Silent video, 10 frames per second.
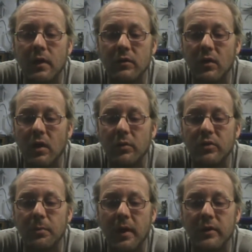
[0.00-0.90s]
it's not
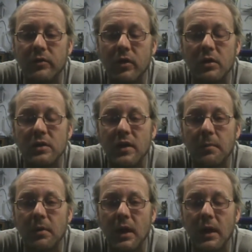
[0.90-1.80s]
always a bad start to
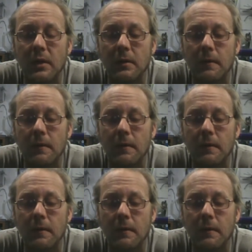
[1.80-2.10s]
that plan.